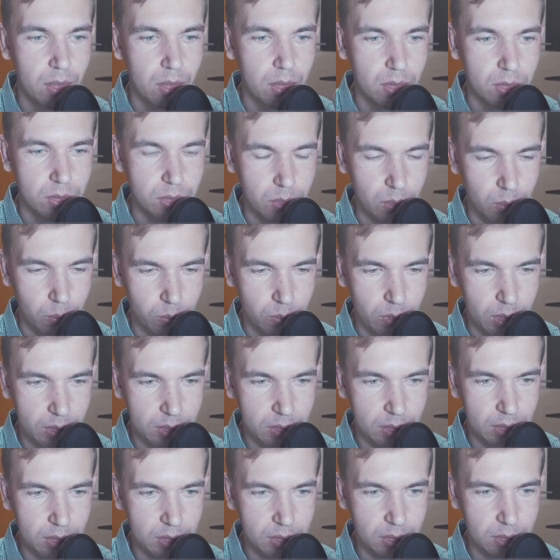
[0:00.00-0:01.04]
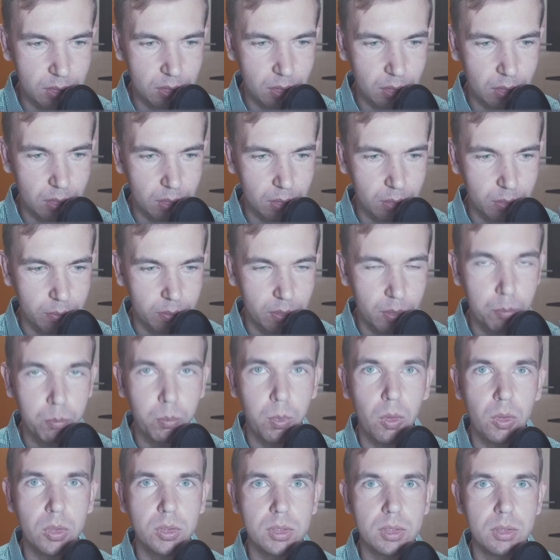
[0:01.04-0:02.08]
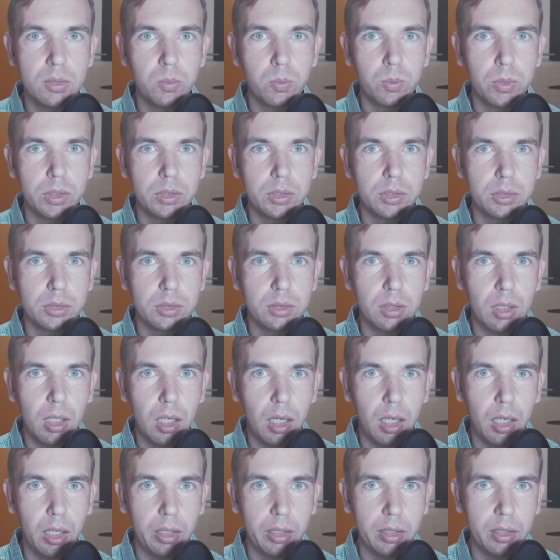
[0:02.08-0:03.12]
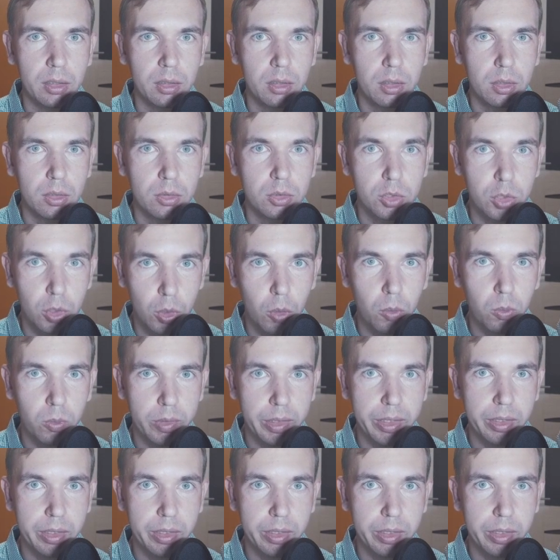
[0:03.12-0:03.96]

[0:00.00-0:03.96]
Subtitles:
So this is the post which I thoroughly